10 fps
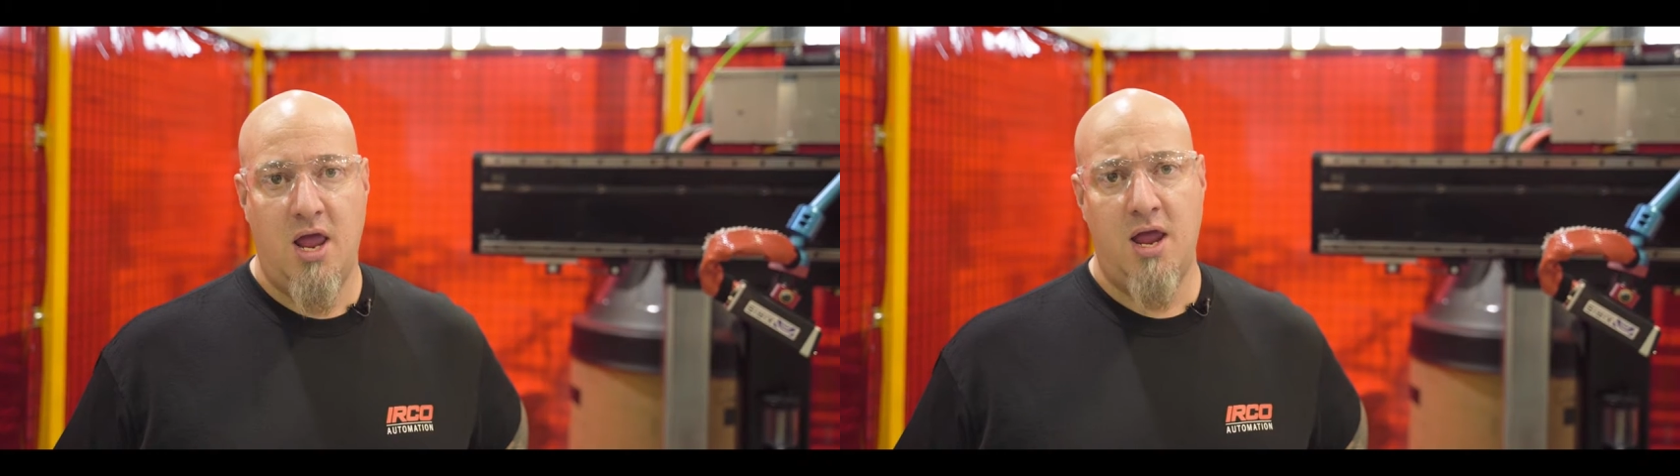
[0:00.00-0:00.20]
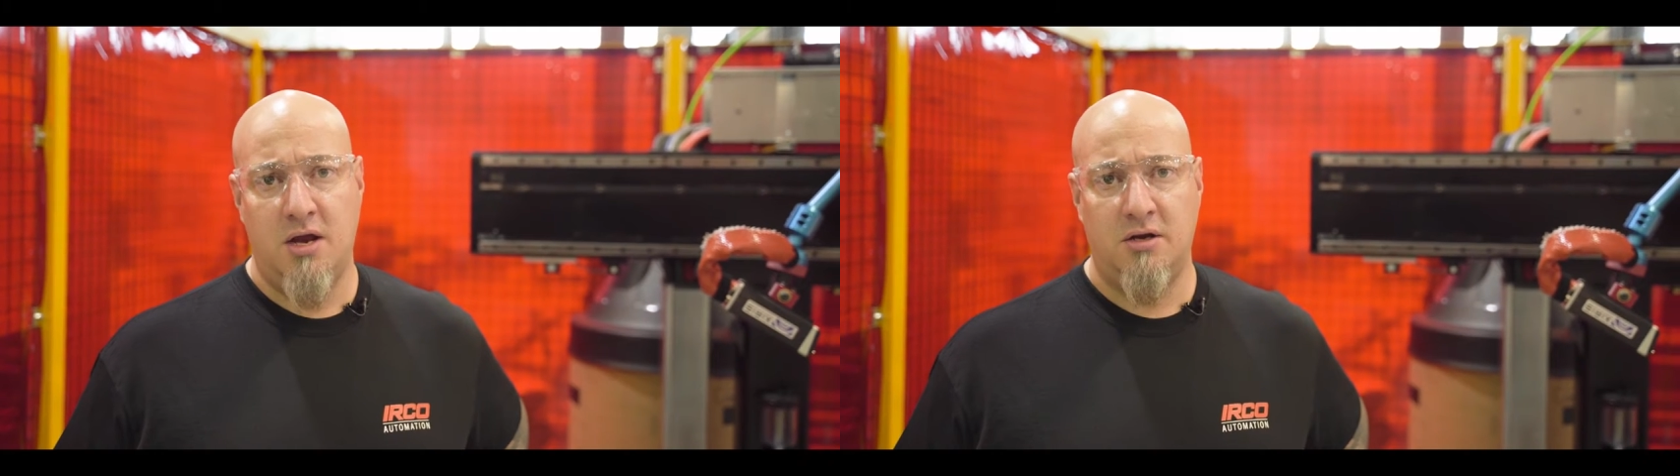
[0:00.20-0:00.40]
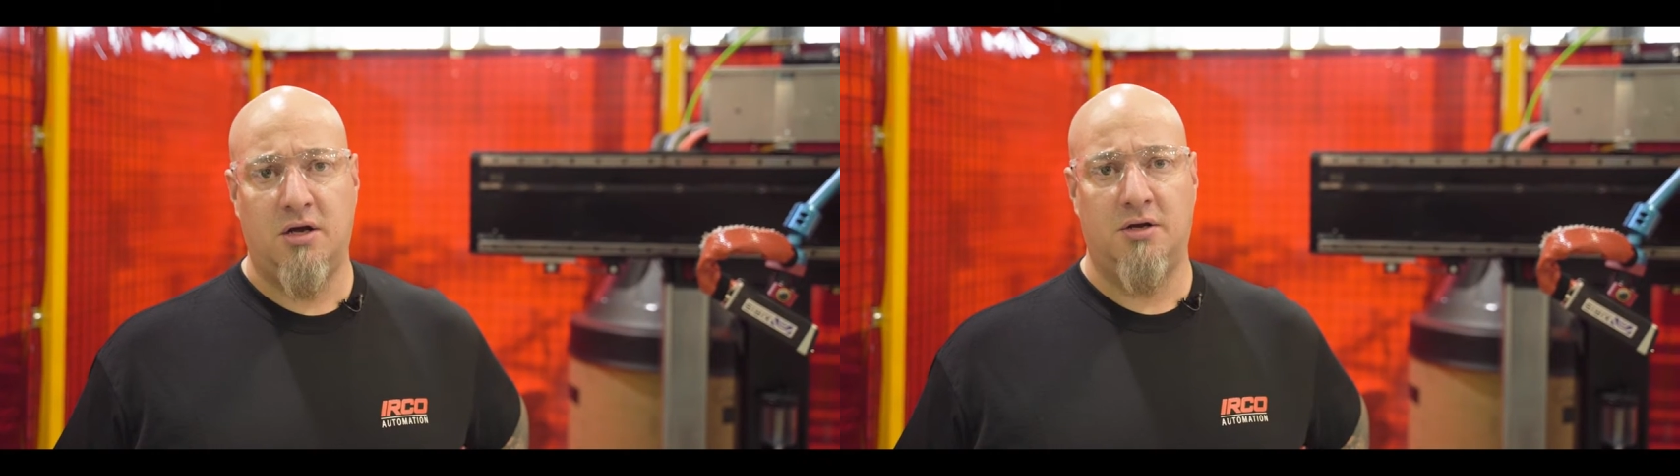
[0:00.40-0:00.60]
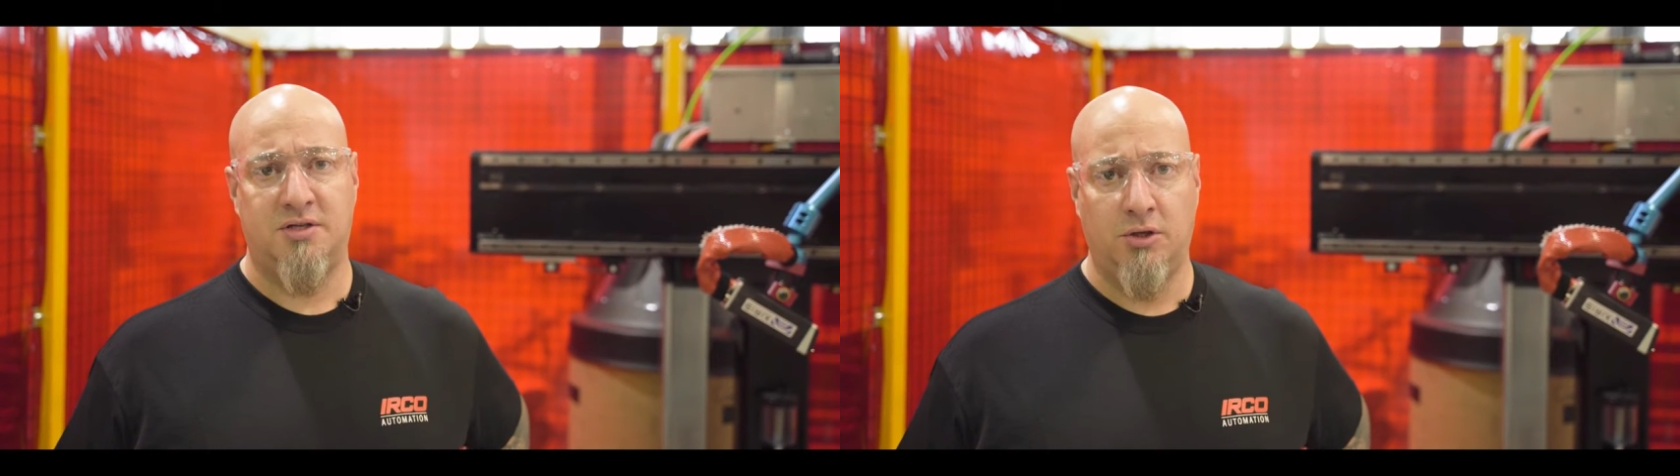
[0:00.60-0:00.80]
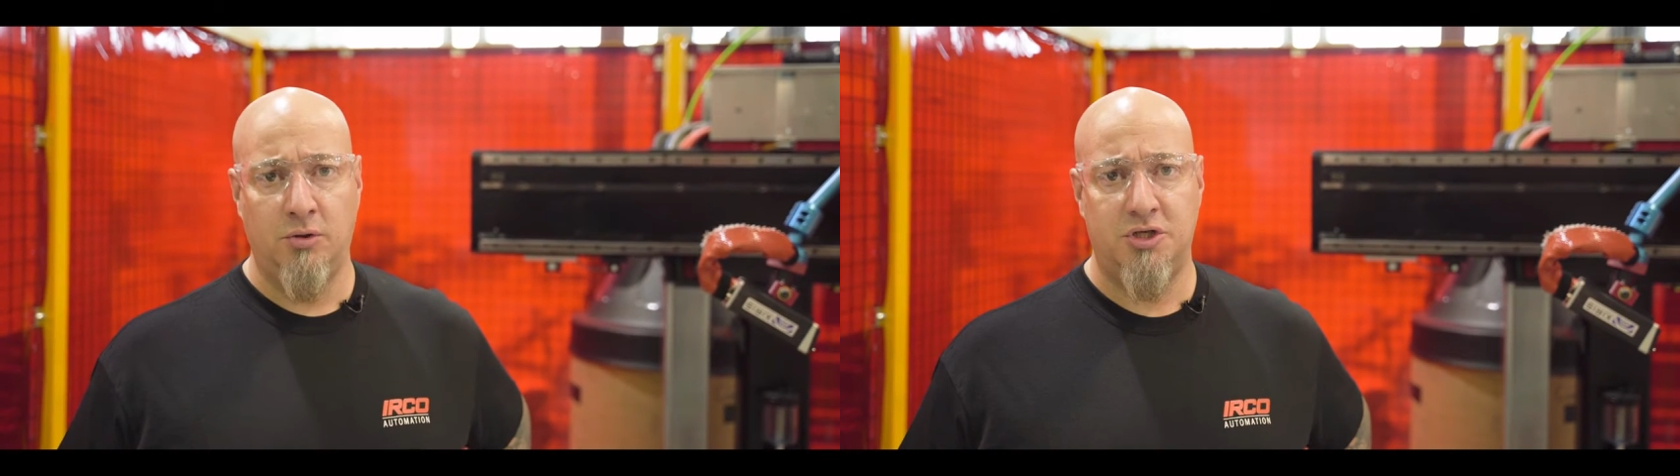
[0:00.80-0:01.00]
and a
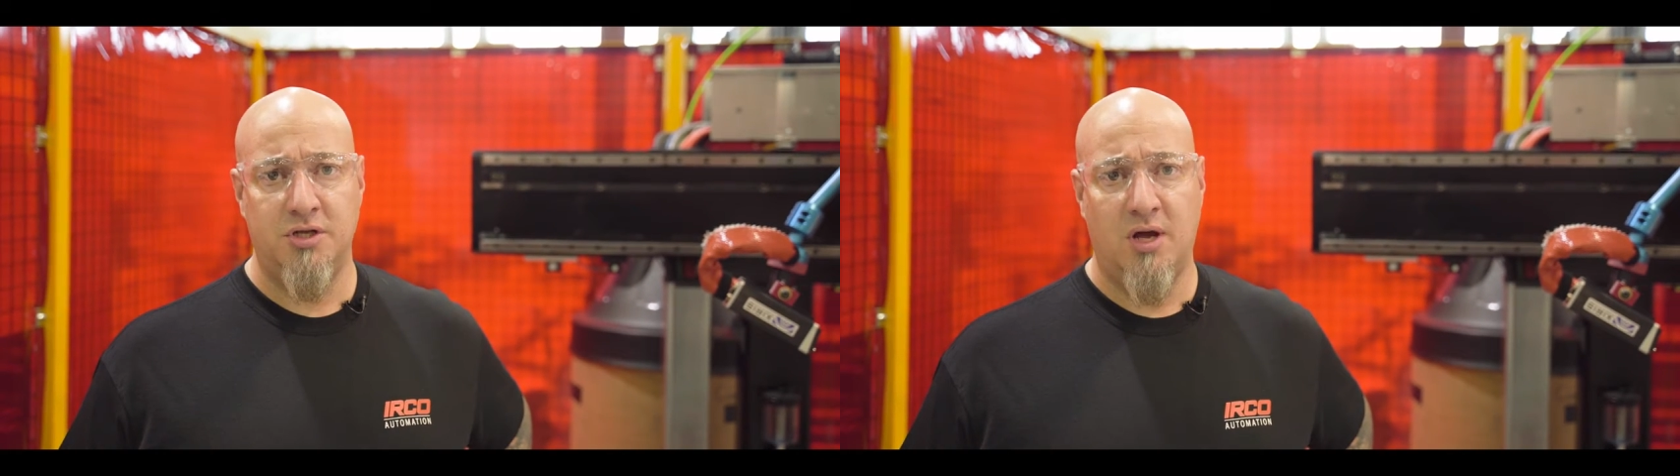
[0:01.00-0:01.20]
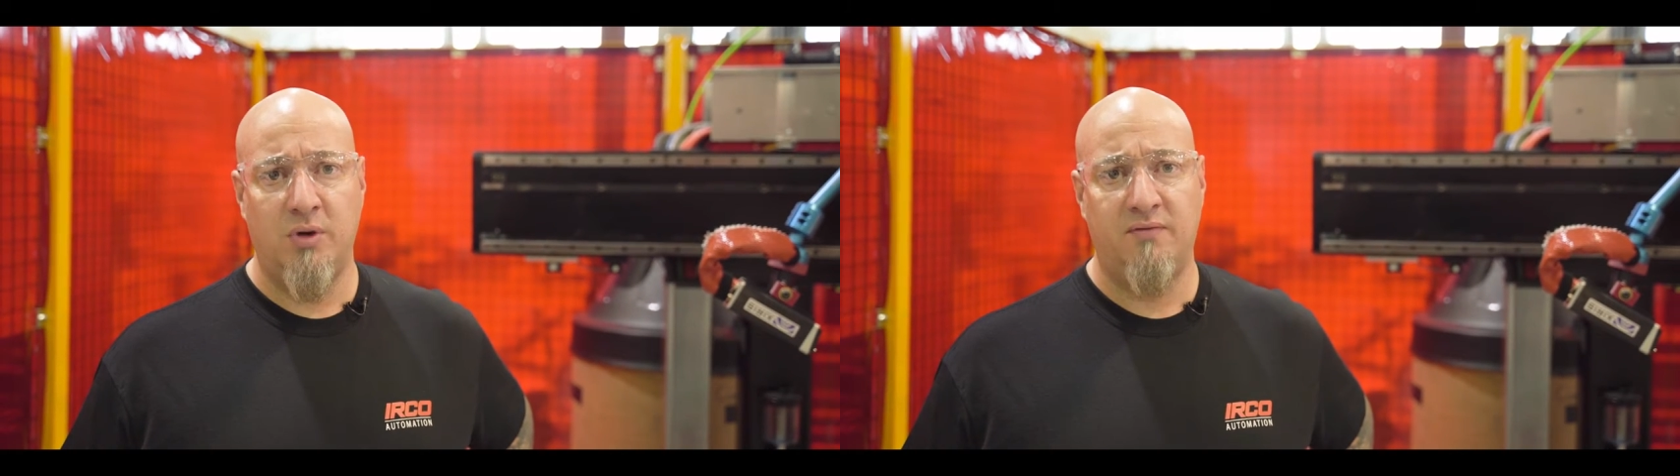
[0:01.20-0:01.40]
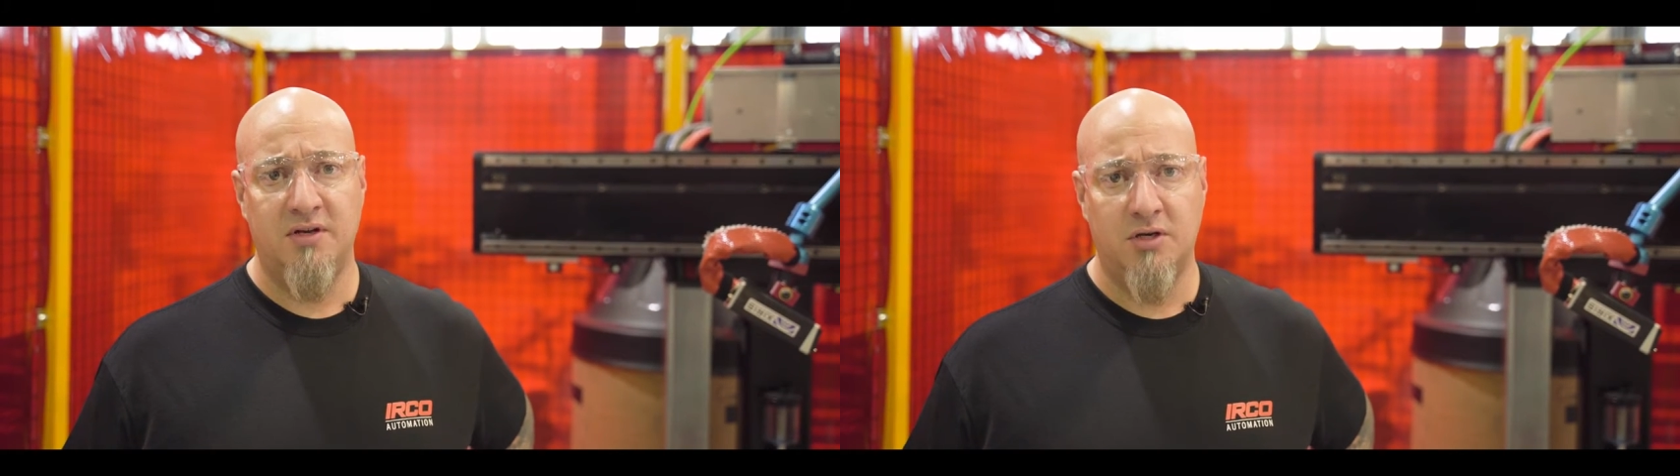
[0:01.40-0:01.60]
solution that we've